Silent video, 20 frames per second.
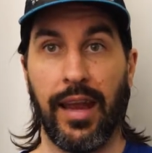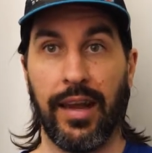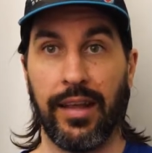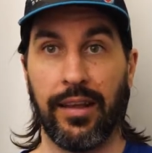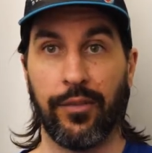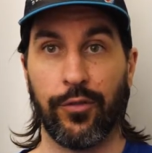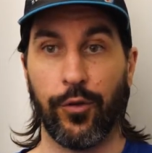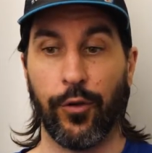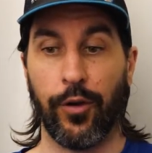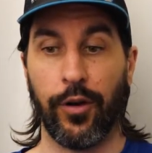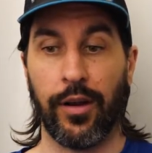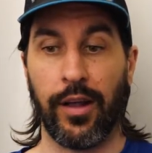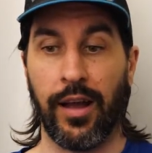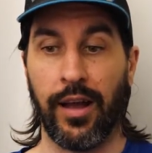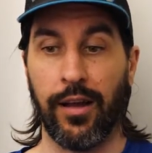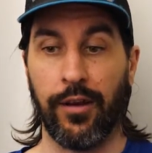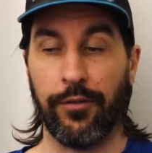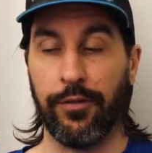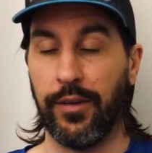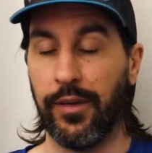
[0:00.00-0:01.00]
Any sort
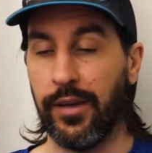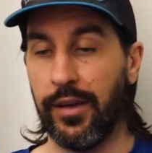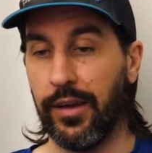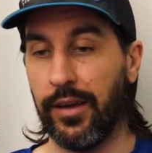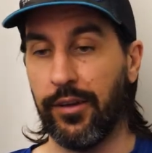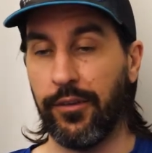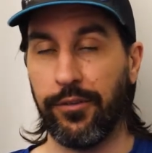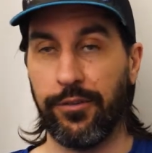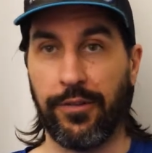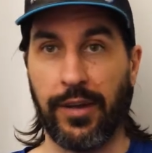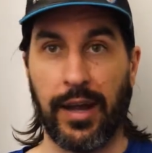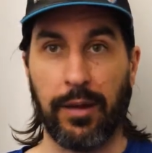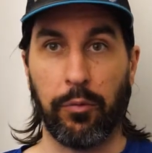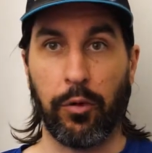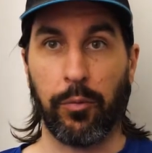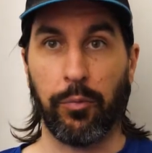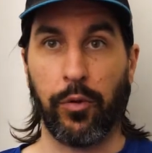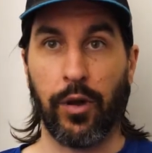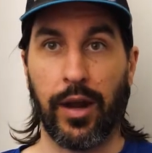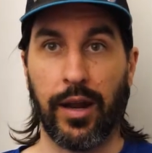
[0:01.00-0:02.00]
of
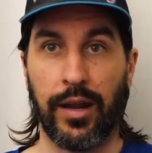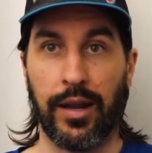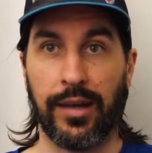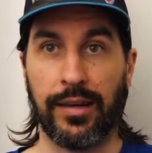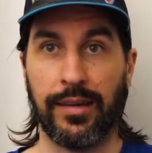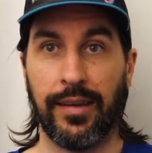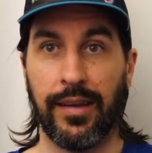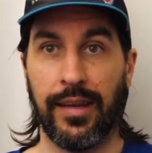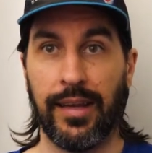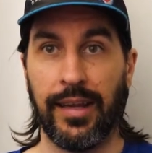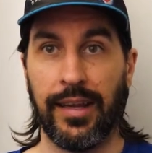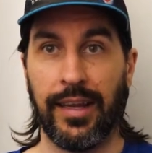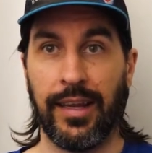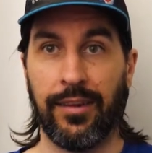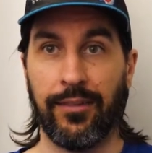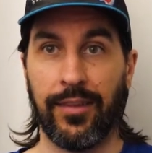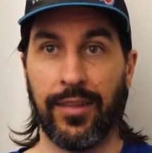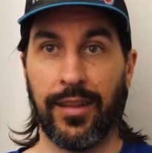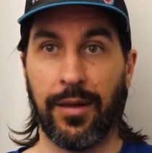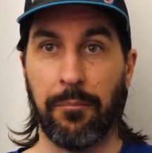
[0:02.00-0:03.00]
fiber product,
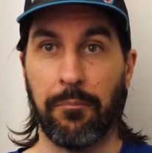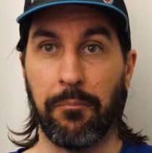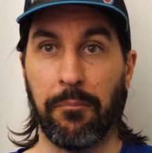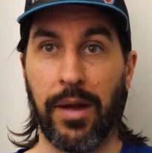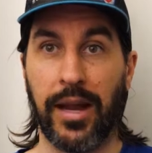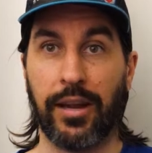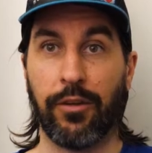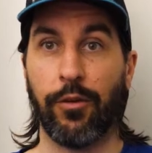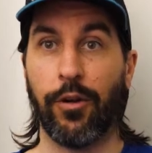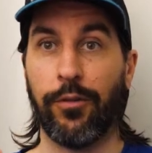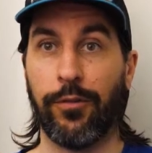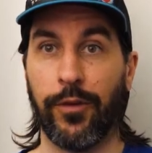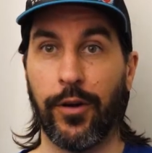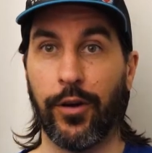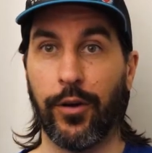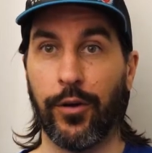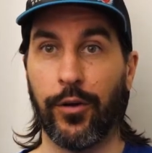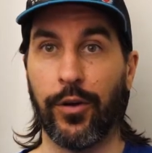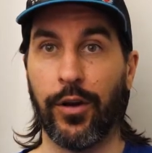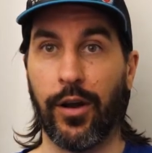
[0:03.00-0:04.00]
even the
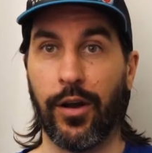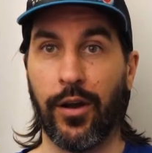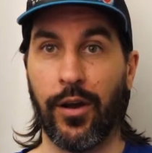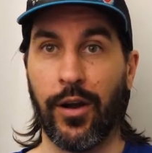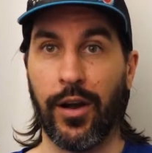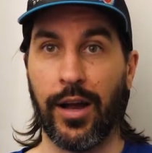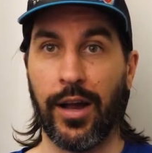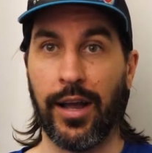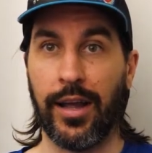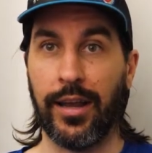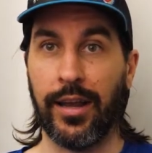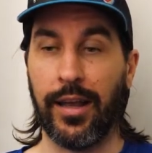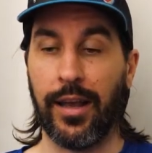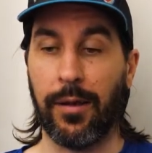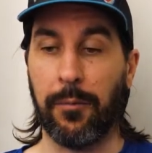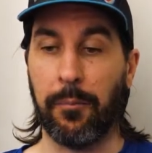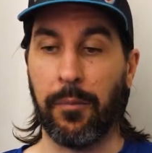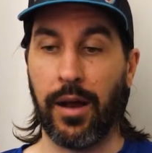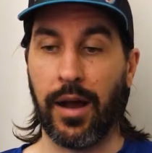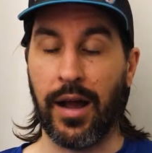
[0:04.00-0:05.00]
microphone on
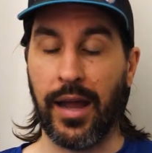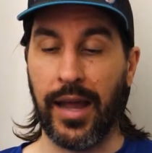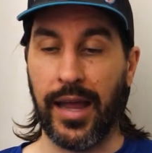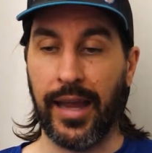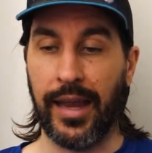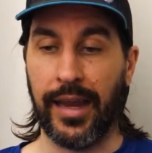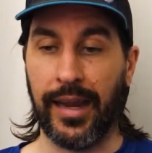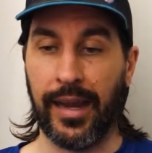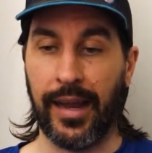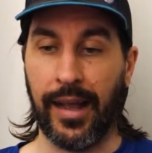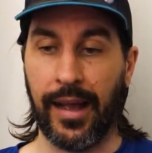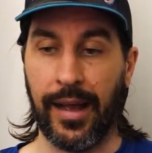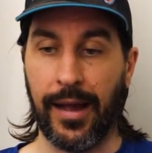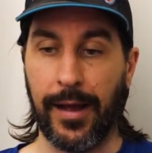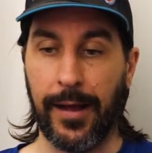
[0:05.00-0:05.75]
my